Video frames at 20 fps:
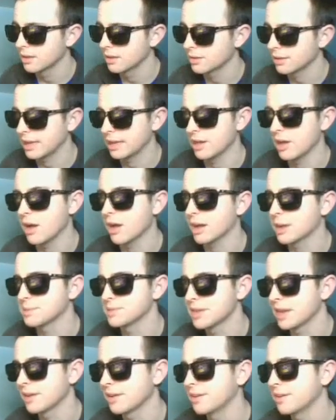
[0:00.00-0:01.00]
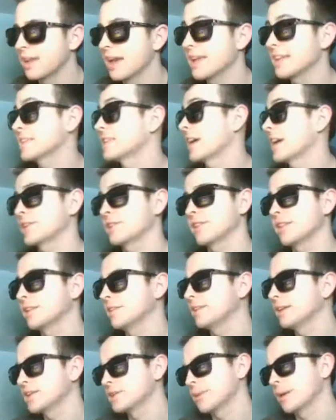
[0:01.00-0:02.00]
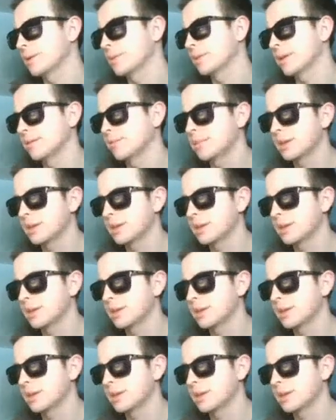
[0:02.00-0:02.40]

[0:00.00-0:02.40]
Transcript: Okay, Hog comes down. It's actually the cleanest way to win,